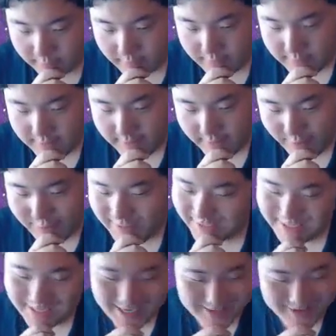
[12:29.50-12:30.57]
lead
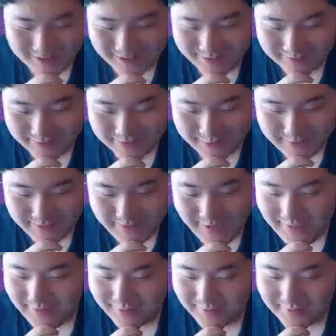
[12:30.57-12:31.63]
King Gastrodon, which is
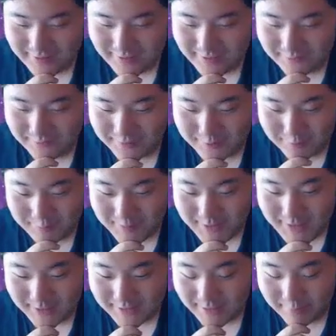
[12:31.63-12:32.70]
not a good lead if it's
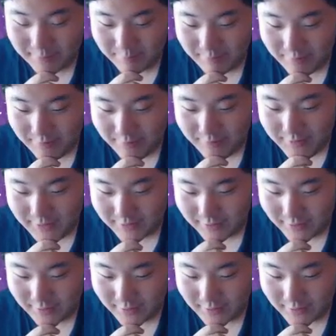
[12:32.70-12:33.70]
Whimsicott Tapu Bulu here